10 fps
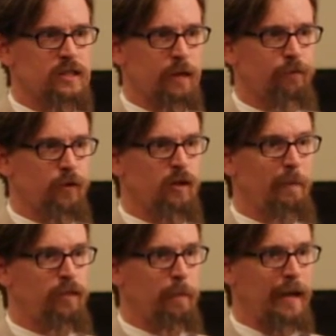step further
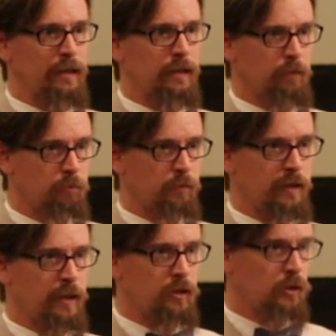mathematically
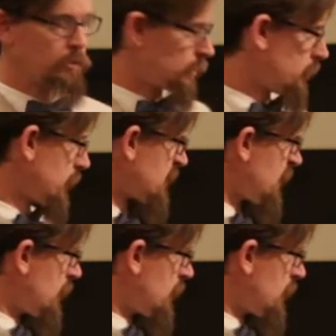than they do, all right?